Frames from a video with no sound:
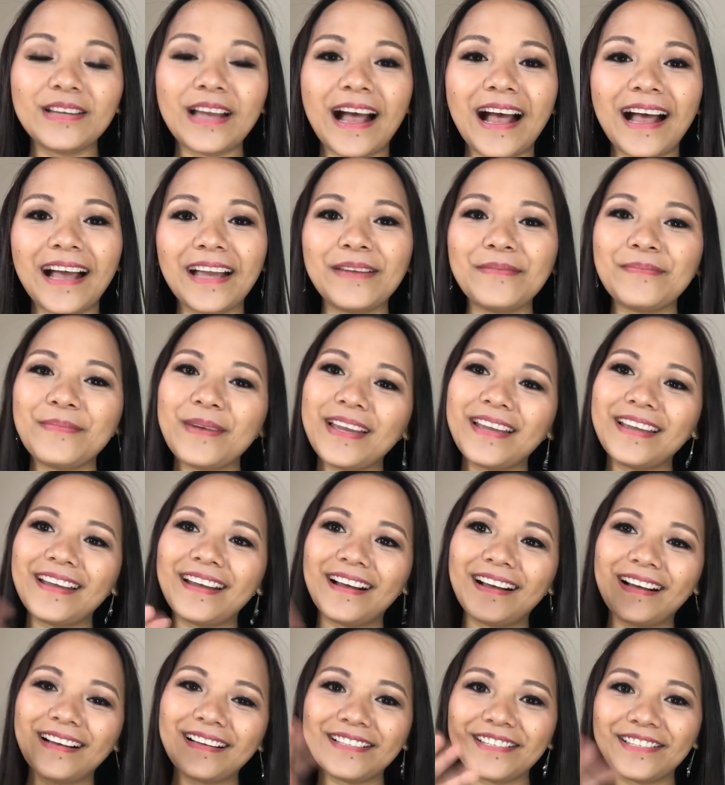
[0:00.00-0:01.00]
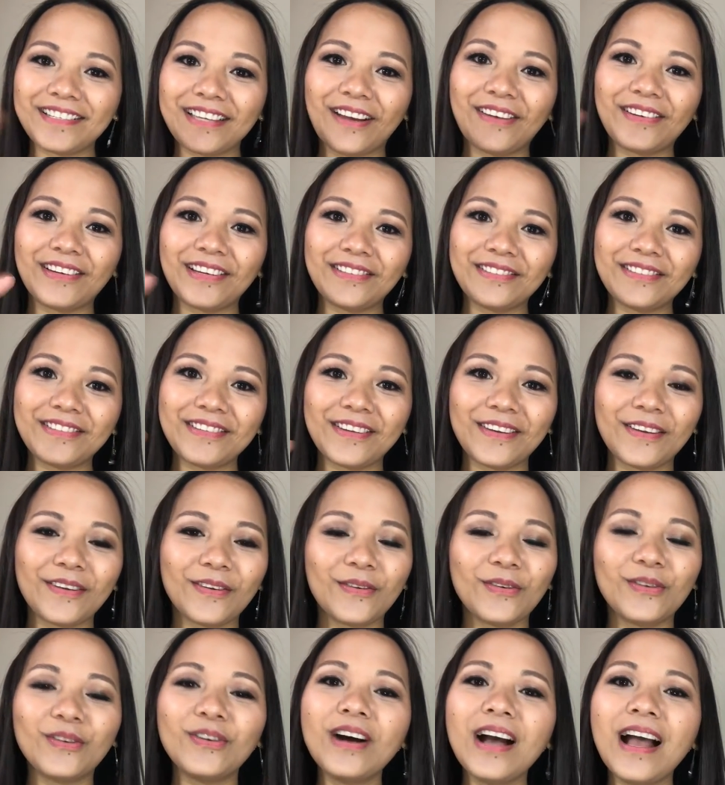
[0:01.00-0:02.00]
Hi Bea, shout out to
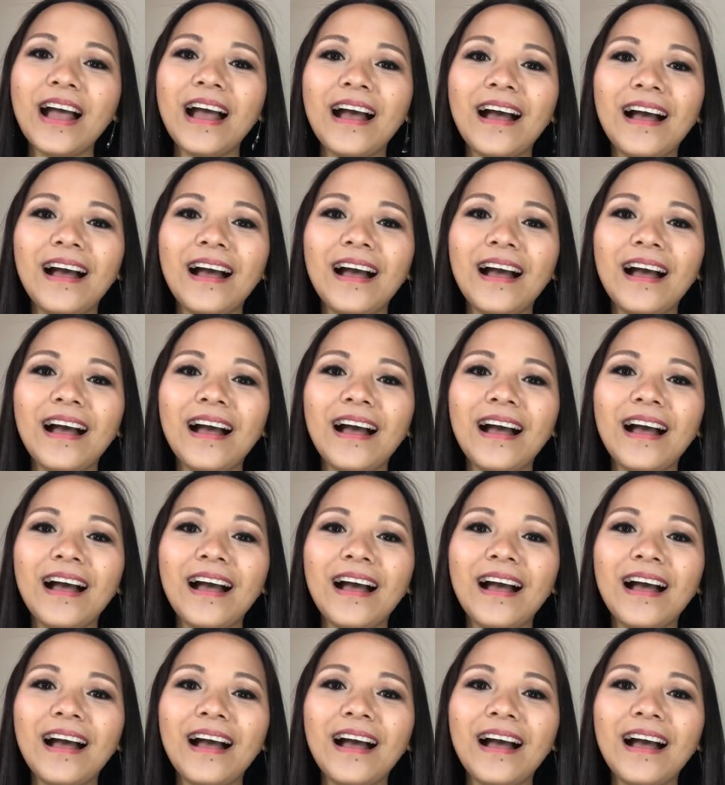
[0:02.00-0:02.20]
you.